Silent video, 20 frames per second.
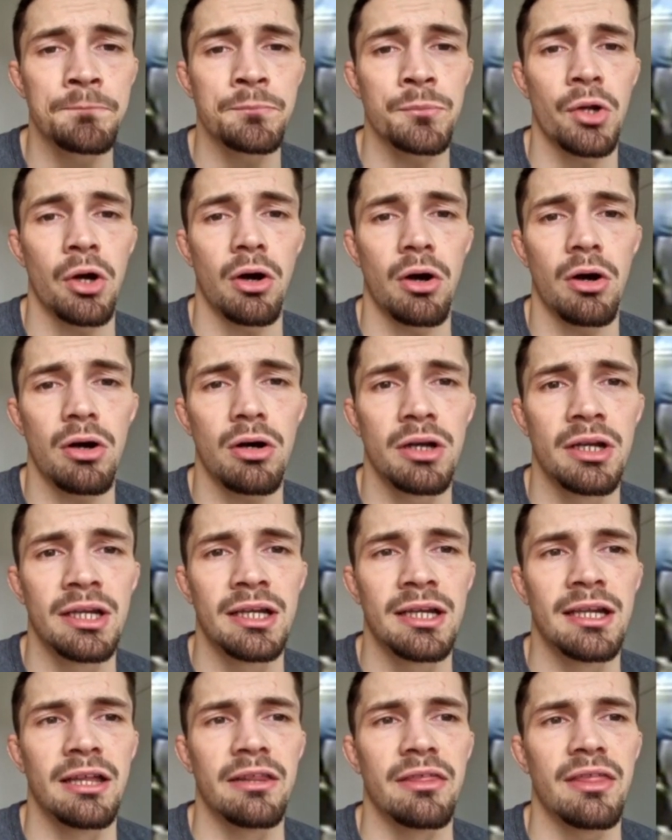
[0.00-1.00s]
or
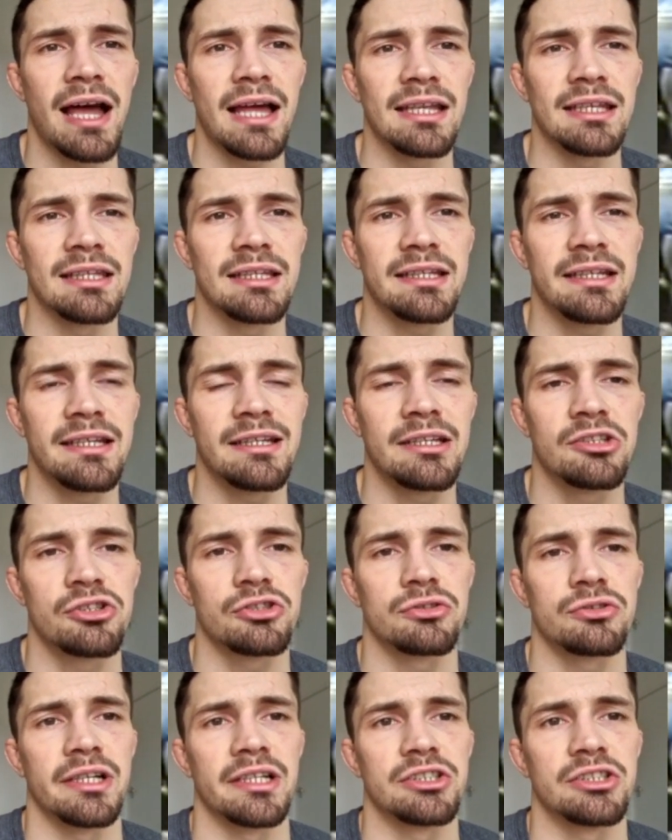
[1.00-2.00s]
that lead
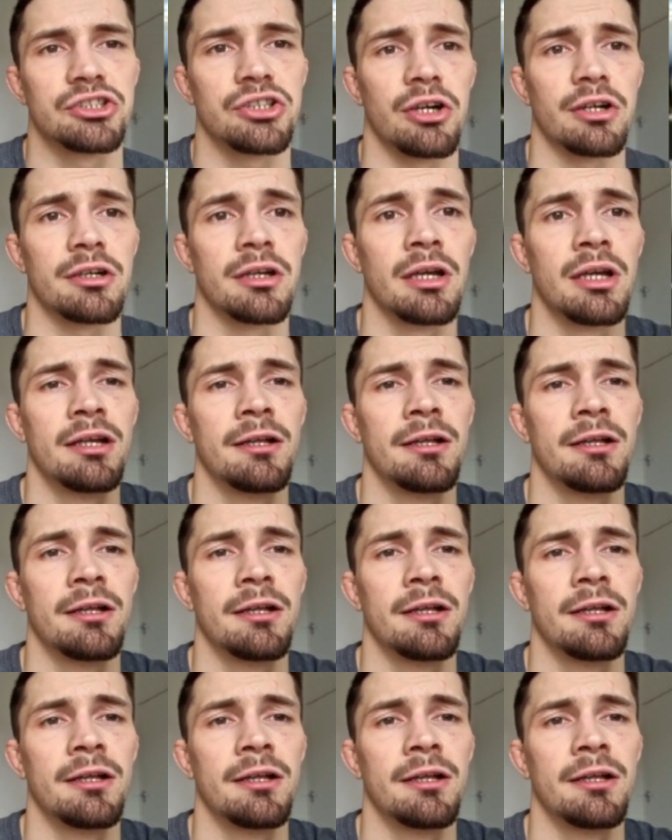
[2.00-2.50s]
straight shot.